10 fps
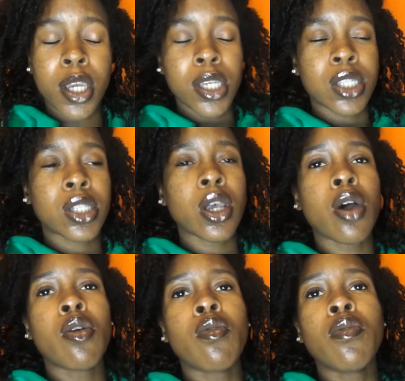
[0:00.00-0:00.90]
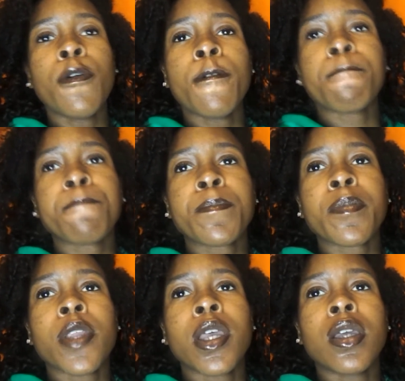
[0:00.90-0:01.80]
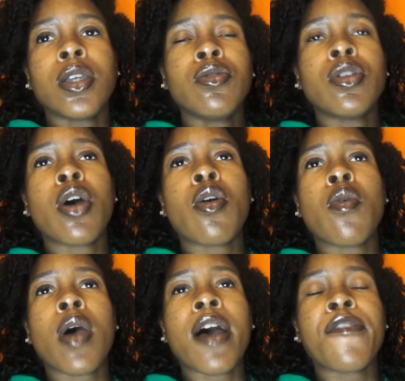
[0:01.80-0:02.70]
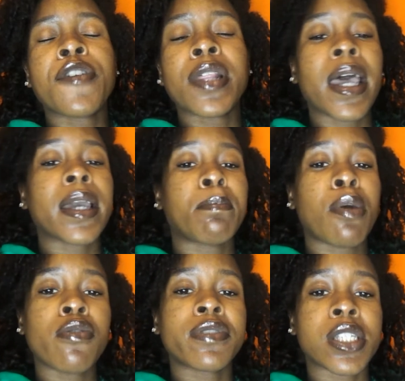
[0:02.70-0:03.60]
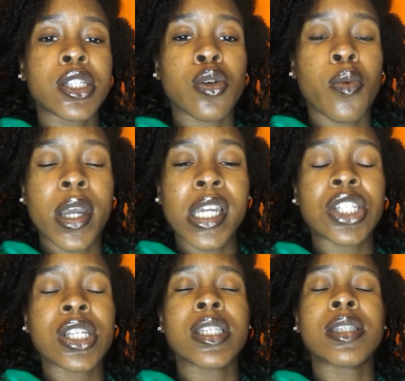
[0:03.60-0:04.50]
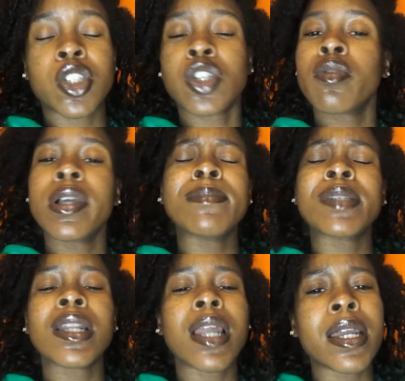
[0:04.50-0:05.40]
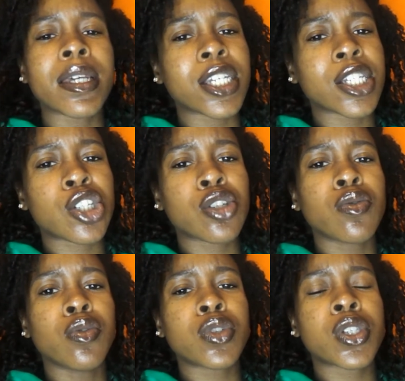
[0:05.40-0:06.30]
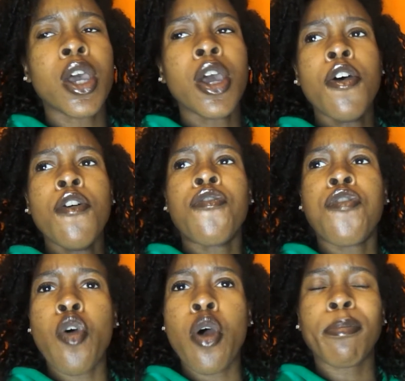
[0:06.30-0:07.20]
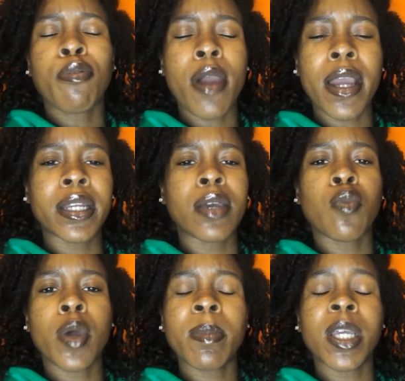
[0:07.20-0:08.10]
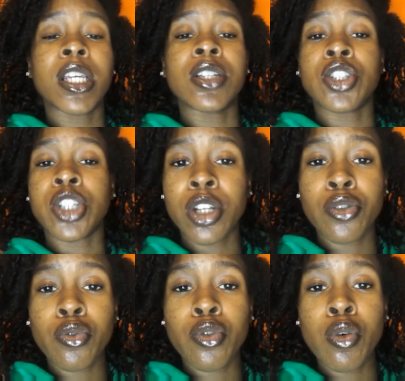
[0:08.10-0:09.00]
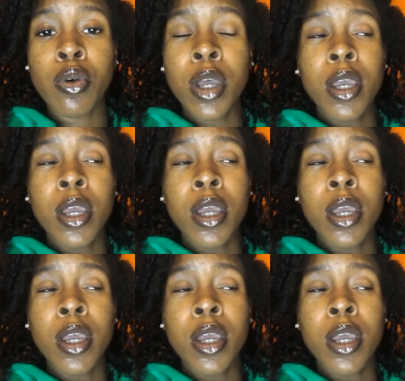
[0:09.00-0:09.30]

So, you know, I feel like both situations screams a lot of issues for pregnant women in general